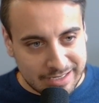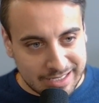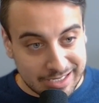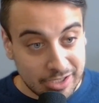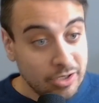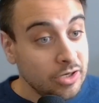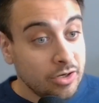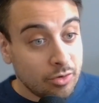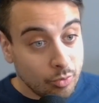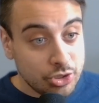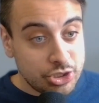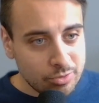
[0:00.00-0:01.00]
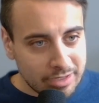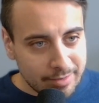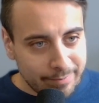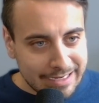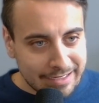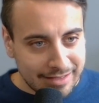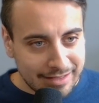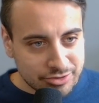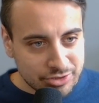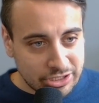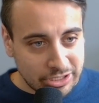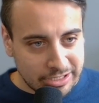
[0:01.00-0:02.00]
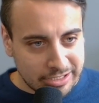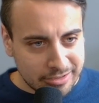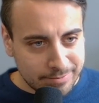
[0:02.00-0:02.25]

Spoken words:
Like, would you want to buy an electric car?